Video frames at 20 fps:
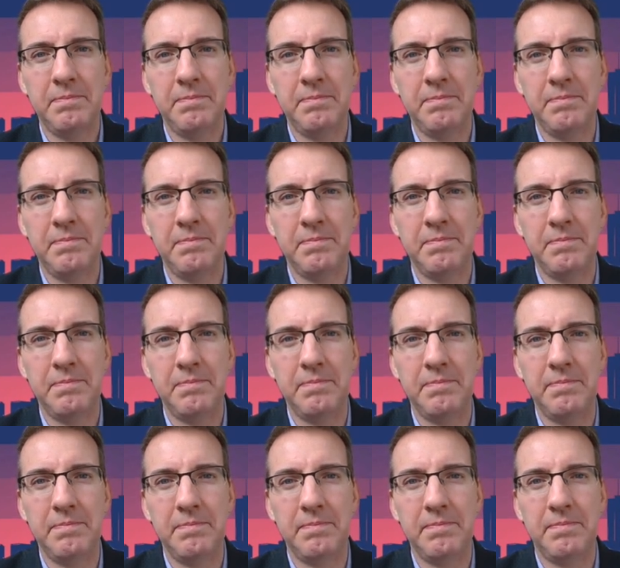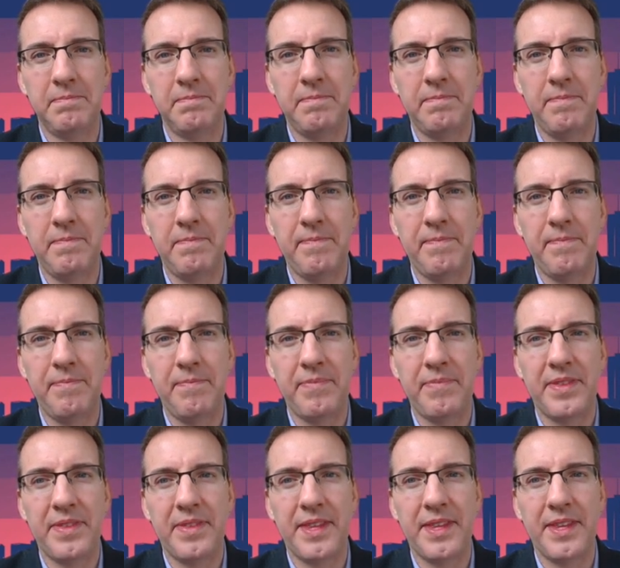
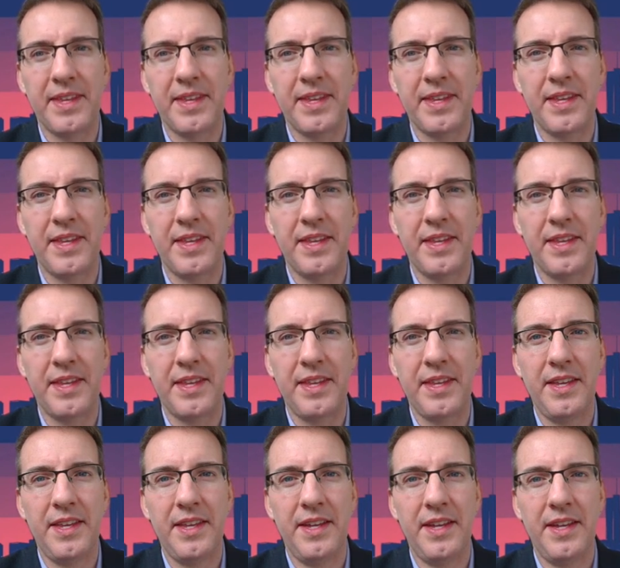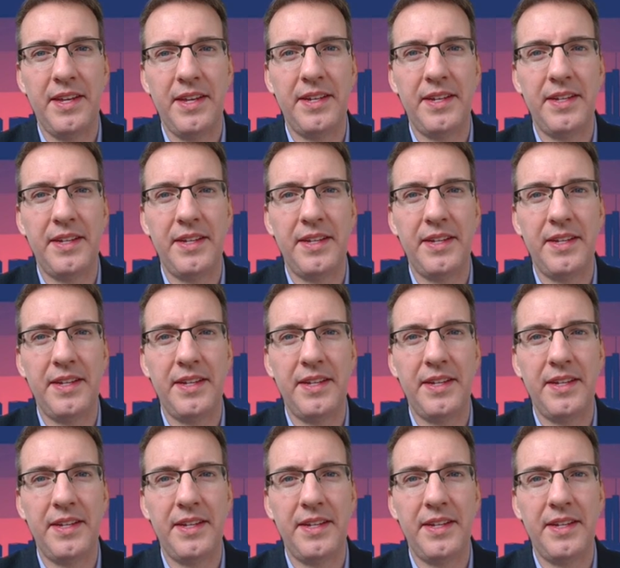No words are spoken by the person on screen.